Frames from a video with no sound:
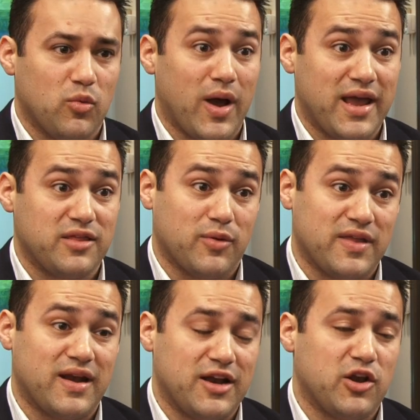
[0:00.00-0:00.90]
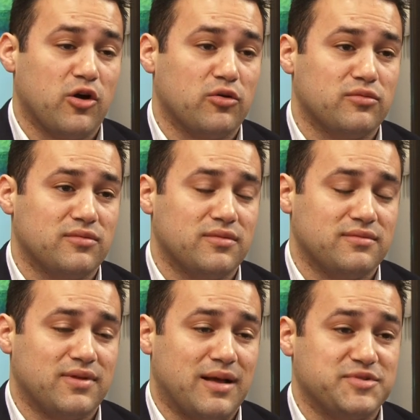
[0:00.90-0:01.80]
way, the way that I know
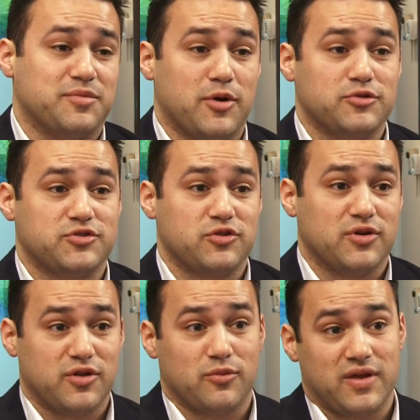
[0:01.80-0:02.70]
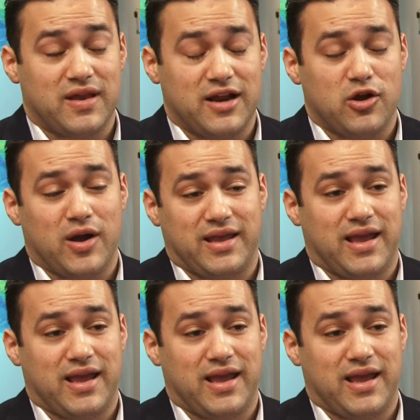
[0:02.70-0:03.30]
I'm supposed to and the way that I know I